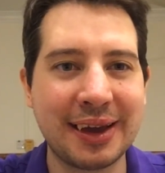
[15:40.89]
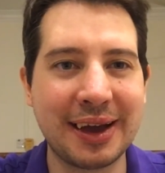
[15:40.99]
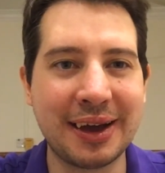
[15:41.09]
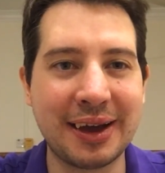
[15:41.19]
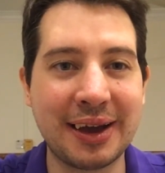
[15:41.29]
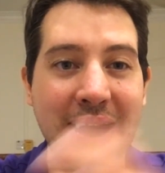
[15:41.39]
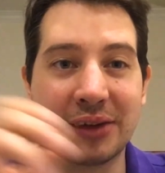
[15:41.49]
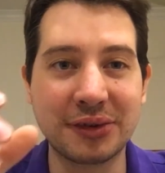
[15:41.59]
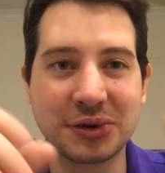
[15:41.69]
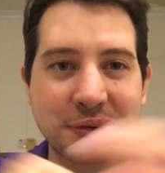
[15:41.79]

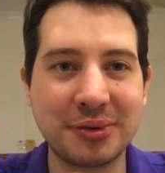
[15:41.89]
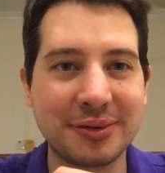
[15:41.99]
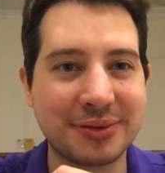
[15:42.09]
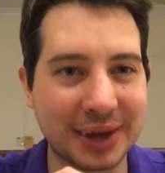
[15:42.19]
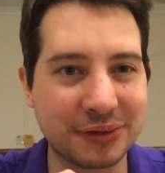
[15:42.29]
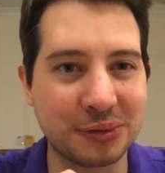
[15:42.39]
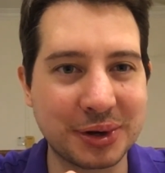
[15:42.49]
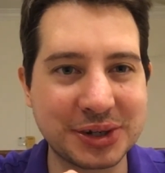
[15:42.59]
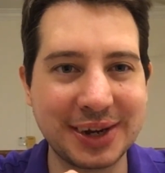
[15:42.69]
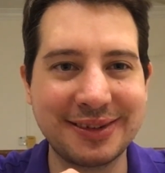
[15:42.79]
As usual, thanks for
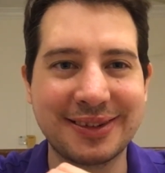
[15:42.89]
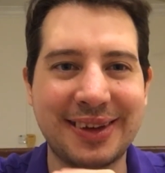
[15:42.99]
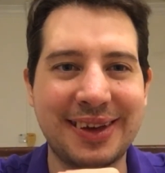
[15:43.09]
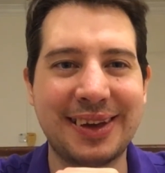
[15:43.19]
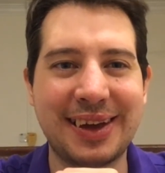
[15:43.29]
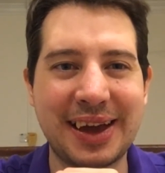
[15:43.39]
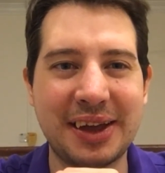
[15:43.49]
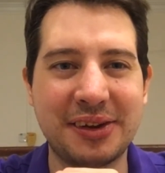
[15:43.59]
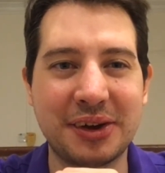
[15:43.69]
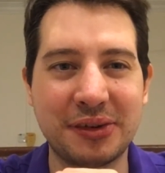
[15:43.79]
watching.
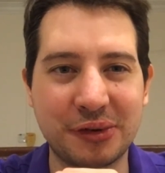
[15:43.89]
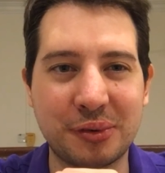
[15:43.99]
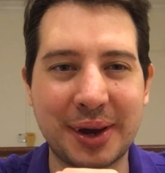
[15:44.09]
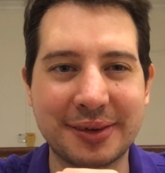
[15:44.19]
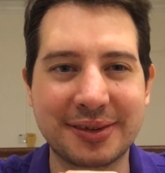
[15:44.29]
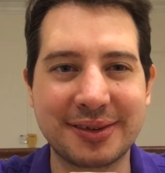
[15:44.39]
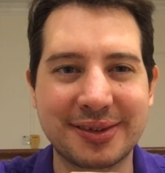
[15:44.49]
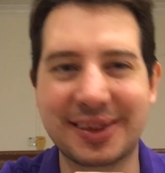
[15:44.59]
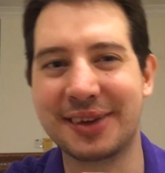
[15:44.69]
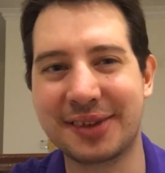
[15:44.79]
And as always,
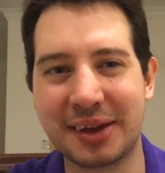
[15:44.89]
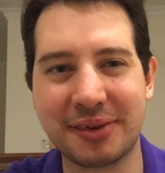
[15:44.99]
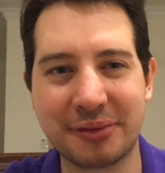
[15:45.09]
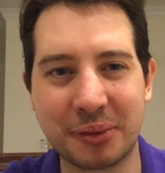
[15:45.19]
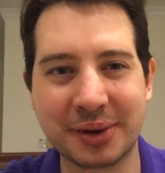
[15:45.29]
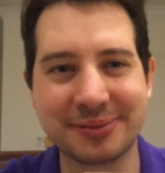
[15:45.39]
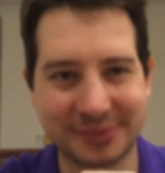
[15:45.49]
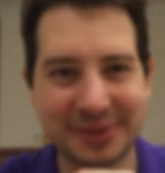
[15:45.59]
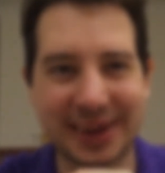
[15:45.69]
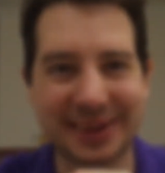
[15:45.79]
stay safe, everyone.
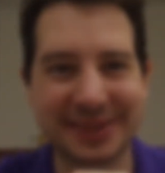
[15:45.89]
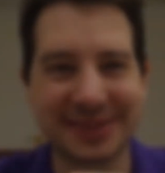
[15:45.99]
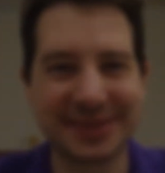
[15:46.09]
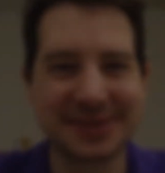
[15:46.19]
Thanks.